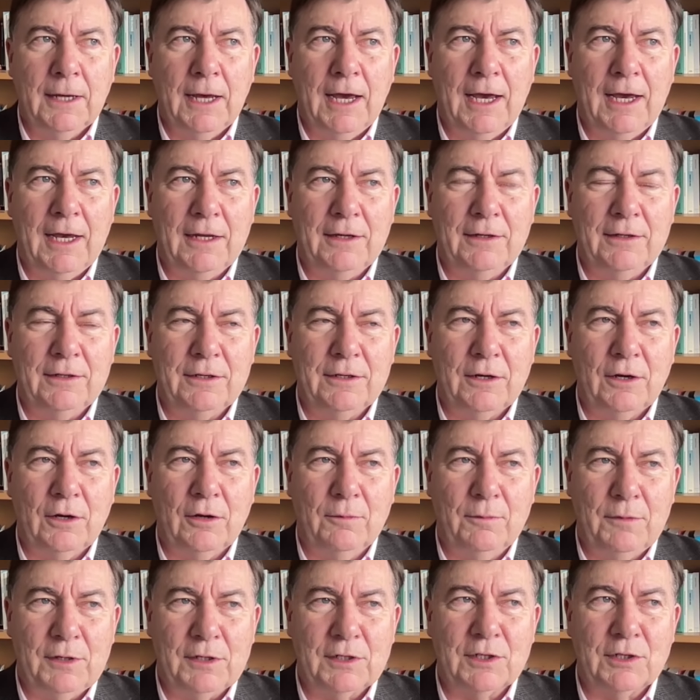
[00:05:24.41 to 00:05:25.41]
And
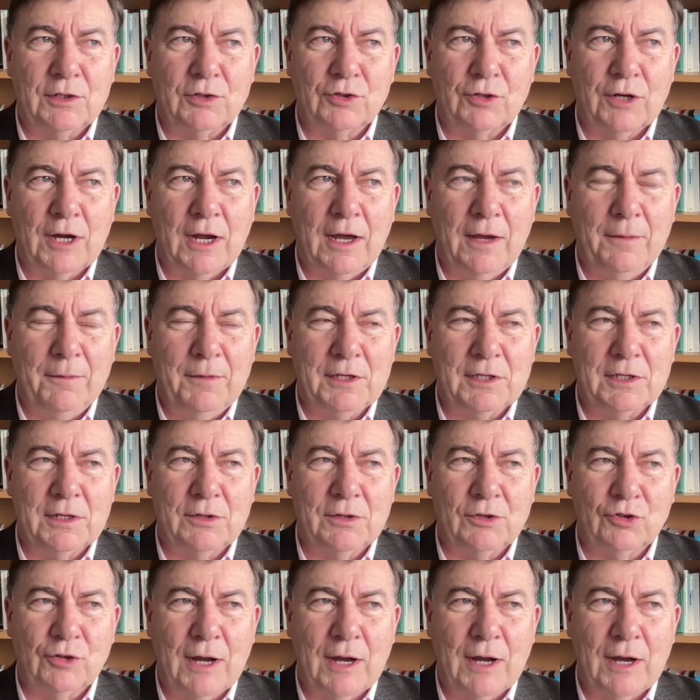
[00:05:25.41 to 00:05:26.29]
on Mr.